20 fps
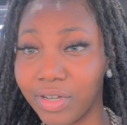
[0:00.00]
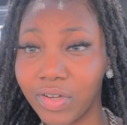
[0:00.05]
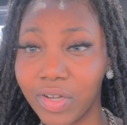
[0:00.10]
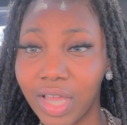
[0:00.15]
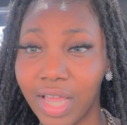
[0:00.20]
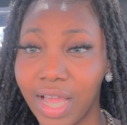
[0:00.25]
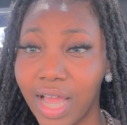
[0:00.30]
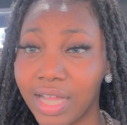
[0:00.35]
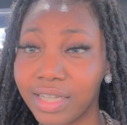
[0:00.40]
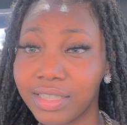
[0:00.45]

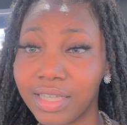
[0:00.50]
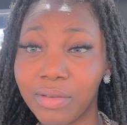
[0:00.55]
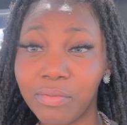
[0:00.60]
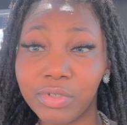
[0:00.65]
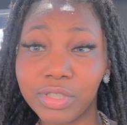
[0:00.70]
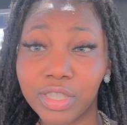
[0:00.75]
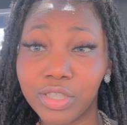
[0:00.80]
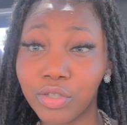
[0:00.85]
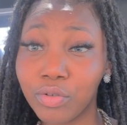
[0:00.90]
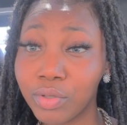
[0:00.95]
Okay, I, it
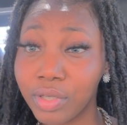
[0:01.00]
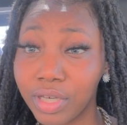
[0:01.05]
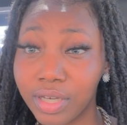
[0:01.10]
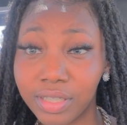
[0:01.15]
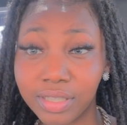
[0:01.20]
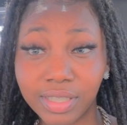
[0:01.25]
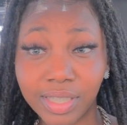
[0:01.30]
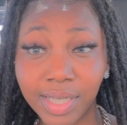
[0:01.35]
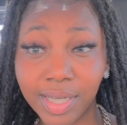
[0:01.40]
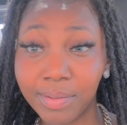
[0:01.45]
was two
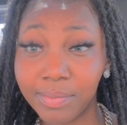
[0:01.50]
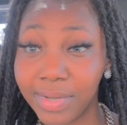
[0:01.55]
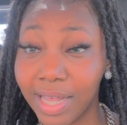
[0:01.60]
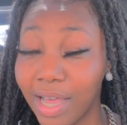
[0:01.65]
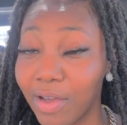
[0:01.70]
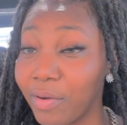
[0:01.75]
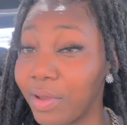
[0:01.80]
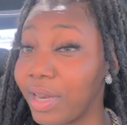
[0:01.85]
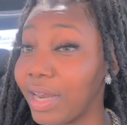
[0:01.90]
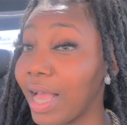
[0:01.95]
years dimmed
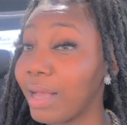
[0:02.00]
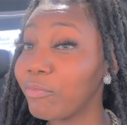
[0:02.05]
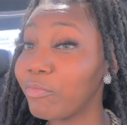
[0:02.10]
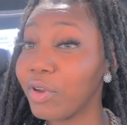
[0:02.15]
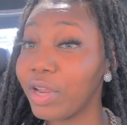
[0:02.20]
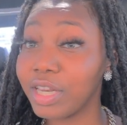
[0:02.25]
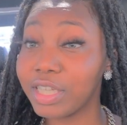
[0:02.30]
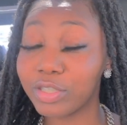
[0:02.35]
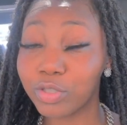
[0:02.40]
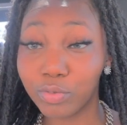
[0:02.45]
out, and I'm
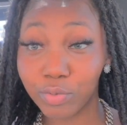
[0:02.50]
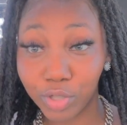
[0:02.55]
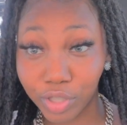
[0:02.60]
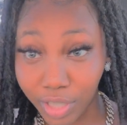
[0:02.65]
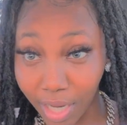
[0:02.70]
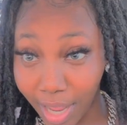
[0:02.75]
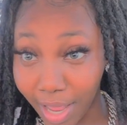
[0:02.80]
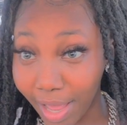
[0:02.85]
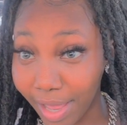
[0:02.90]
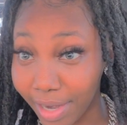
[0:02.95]
ready to
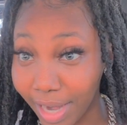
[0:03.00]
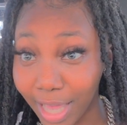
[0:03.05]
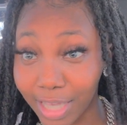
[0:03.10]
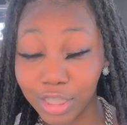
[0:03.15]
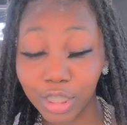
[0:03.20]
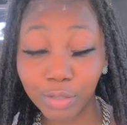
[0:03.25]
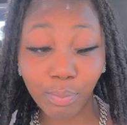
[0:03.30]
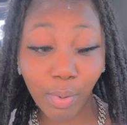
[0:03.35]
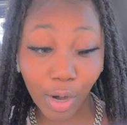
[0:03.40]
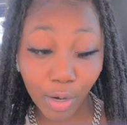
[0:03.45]
shine
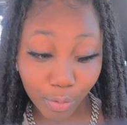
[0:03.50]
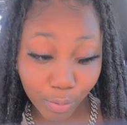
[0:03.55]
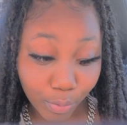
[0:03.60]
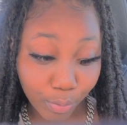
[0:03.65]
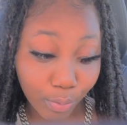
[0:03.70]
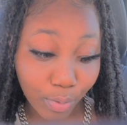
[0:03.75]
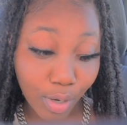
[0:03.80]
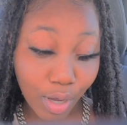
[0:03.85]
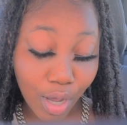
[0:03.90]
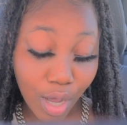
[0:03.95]
like
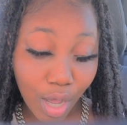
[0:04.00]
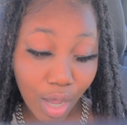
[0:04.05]
sparkle.